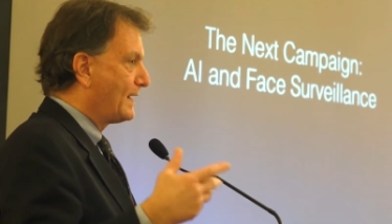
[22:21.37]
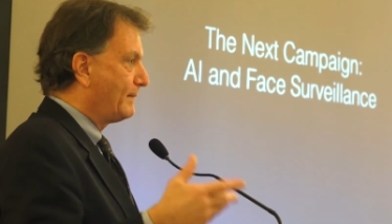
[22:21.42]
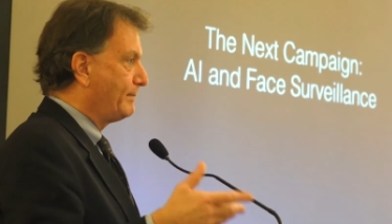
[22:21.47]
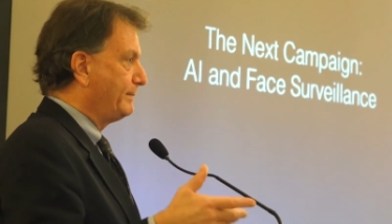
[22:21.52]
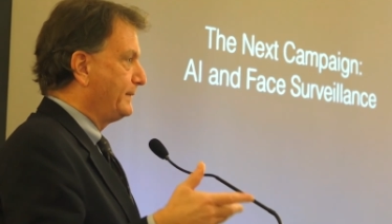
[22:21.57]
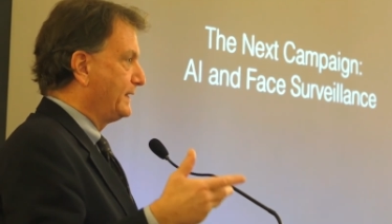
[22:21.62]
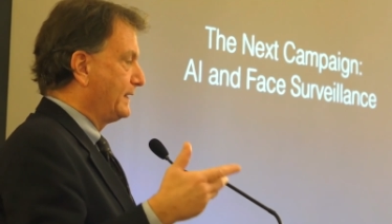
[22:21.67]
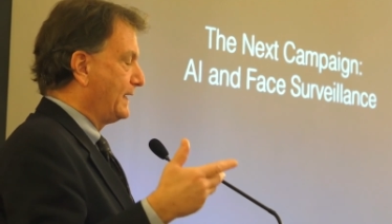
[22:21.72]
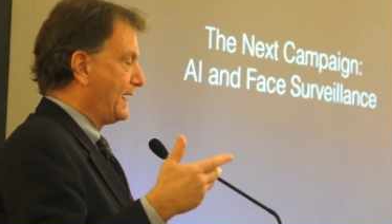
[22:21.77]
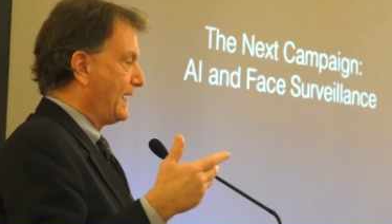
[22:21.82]

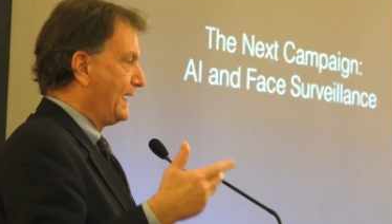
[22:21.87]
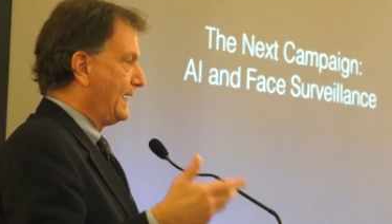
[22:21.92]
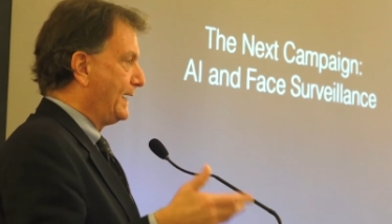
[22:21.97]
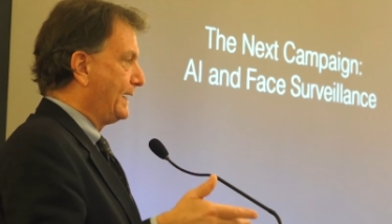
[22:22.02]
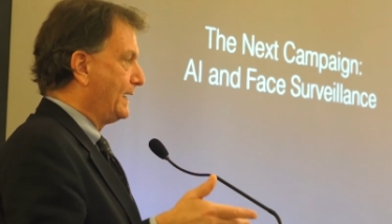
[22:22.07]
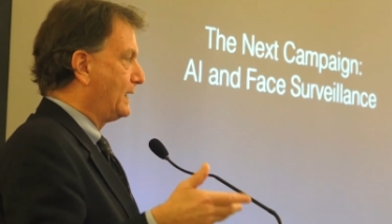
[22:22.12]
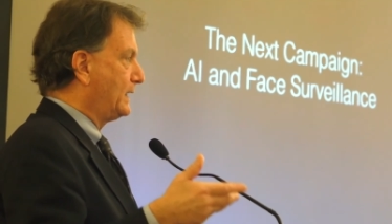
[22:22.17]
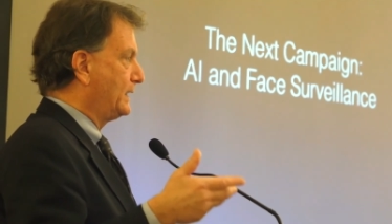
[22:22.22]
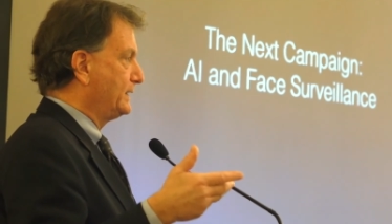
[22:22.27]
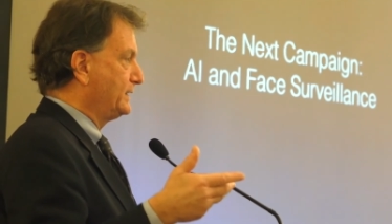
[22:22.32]
rapid
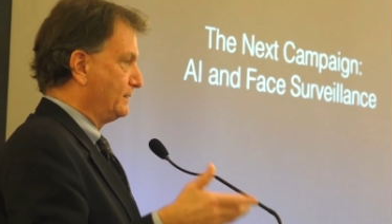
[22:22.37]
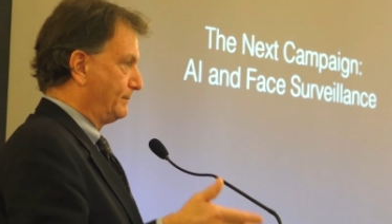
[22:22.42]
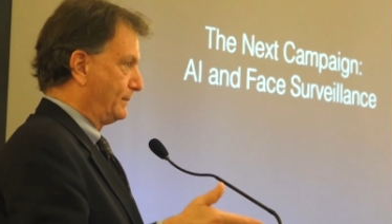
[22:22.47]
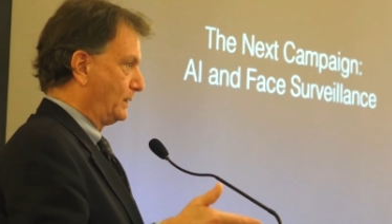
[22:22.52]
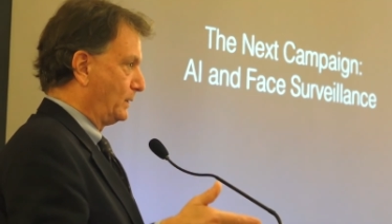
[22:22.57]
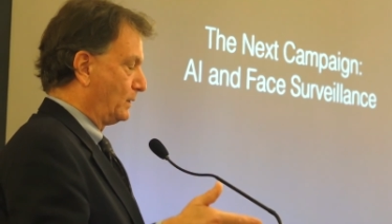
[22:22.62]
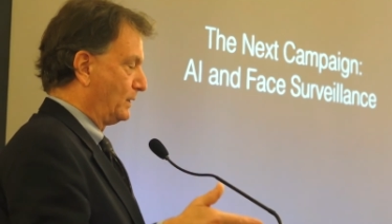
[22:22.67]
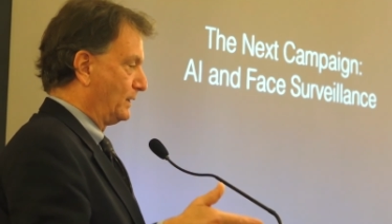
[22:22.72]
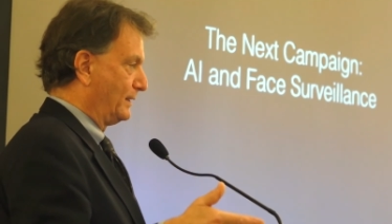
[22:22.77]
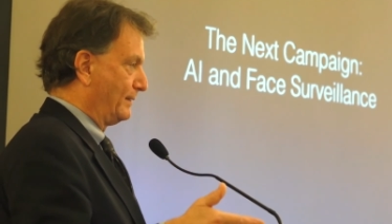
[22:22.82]
AI
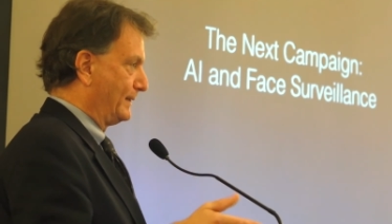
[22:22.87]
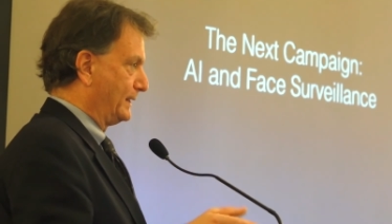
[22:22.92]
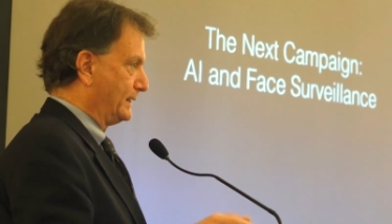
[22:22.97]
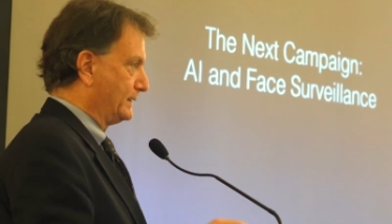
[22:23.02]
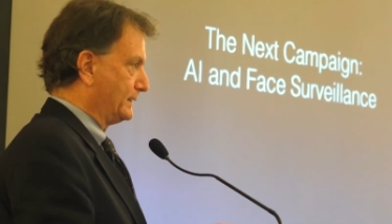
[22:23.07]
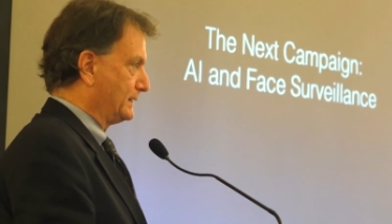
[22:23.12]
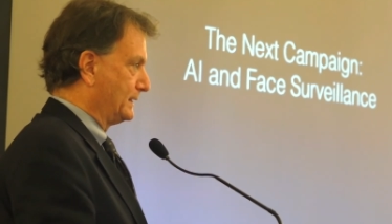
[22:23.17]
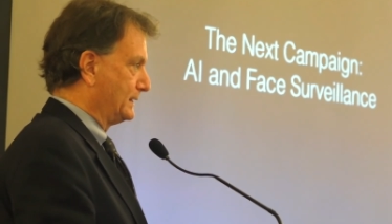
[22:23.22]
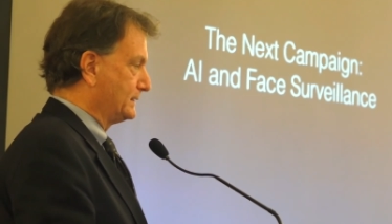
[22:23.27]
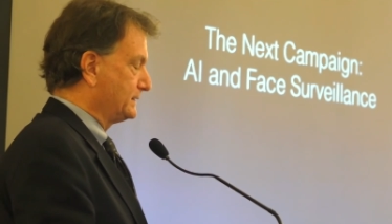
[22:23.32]

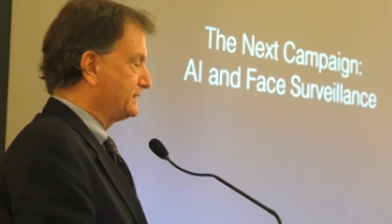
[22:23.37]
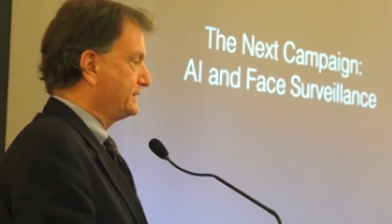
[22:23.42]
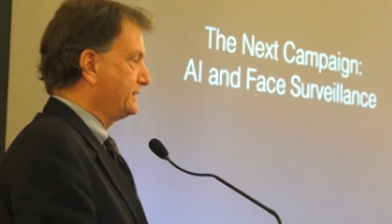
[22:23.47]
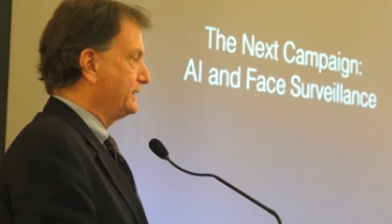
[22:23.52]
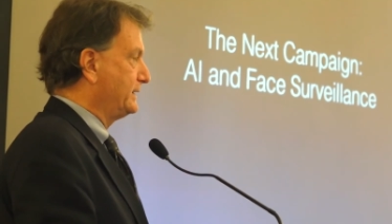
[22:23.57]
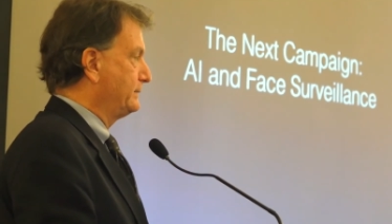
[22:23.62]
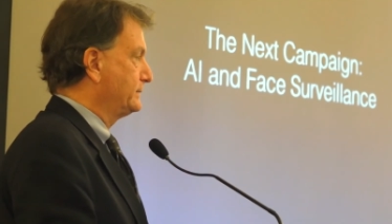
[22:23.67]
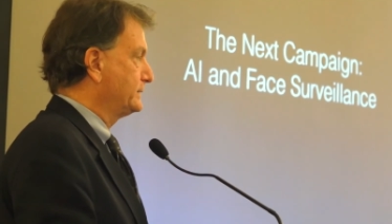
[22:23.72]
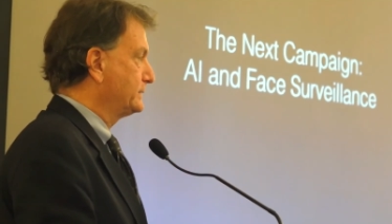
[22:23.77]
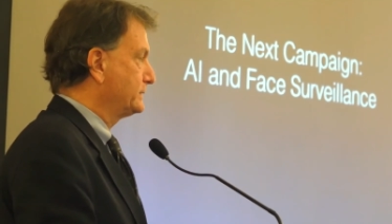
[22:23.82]
deployment that
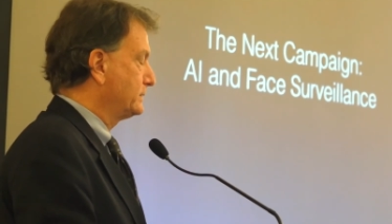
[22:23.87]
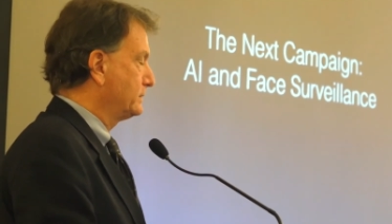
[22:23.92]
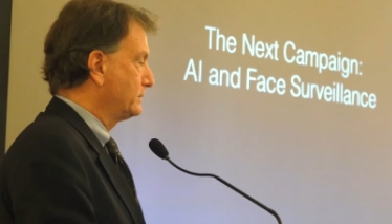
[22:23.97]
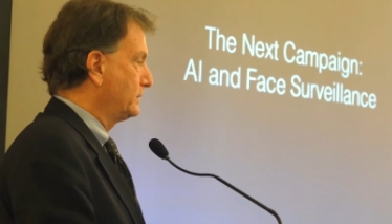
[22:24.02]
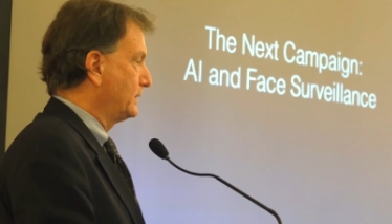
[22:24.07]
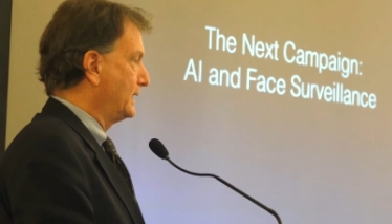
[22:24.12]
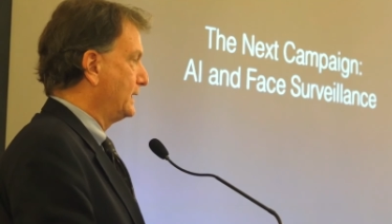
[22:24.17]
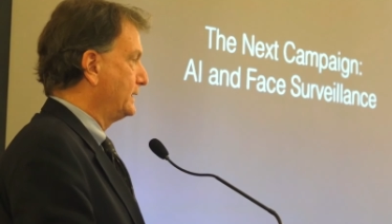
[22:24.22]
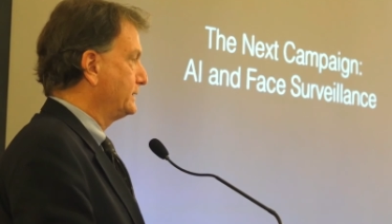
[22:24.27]
seems to